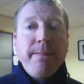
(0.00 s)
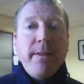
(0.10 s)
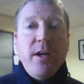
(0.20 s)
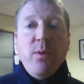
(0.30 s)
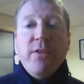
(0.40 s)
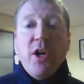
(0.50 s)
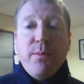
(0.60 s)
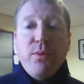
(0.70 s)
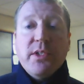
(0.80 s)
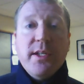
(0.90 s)
Here we've got a
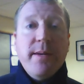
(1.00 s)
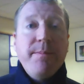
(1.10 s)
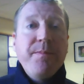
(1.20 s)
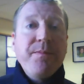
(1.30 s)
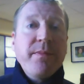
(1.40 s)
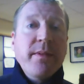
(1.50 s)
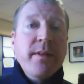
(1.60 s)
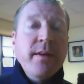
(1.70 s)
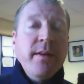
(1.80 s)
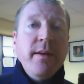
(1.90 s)
prisoner
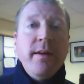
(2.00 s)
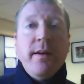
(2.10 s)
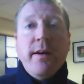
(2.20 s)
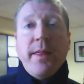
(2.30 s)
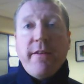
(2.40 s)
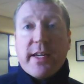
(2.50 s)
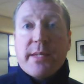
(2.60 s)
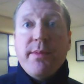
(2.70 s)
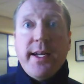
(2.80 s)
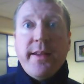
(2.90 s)
and they're
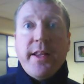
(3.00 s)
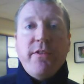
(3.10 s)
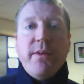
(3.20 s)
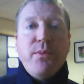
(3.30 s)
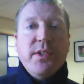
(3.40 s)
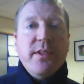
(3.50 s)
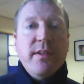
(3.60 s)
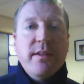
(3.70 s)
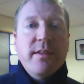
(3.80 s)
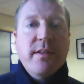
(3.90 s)
explaining they're in
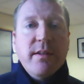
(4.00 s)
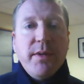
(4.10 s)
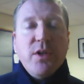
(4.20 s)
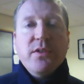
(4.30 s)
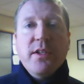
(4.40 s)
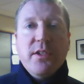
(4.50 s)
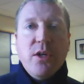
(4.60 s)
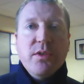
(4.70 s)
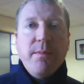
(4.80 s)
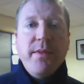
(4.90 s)
prison because they
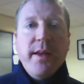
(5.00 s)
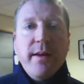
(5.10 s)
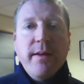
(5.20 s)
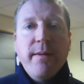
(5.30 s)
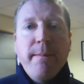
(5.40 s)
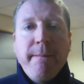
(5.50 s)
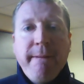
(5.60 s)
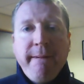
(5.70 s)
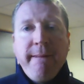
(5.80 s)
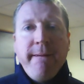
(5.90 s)
stole something.
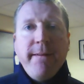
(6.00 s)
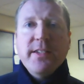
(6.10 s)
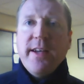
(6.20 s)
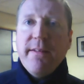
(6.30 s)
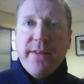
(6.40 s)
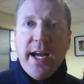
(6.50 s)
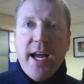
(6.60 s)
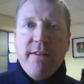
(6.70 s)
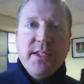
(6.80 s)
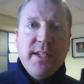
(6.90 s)
Is that
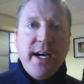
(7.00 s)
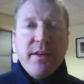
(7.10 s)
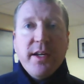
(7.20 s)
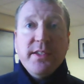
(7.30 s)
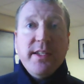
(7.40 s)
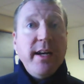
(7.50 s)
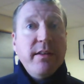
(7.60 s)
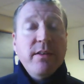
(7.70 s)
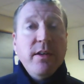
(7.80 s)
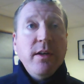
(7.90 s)
fair? Is that
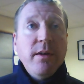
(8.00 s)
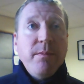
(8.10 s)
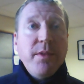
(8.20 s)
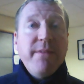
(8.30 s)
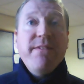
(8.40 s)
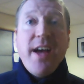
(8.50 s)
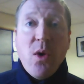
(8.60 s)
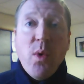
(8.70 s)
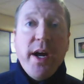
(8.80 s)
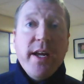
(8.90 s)
the
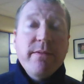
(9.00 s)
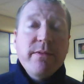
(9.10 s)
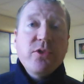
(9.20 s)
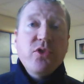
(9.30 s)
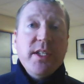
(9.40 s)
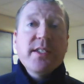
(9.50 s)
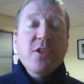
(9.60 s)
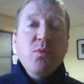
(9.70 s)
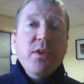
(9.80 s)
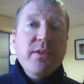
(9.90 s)
fair way of treating
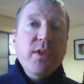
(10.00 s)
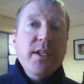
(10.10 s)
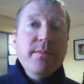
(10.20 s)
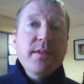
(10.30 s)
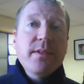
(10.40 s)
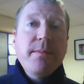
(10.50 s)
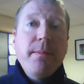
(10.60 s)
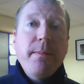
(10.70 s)
someone's freedoms?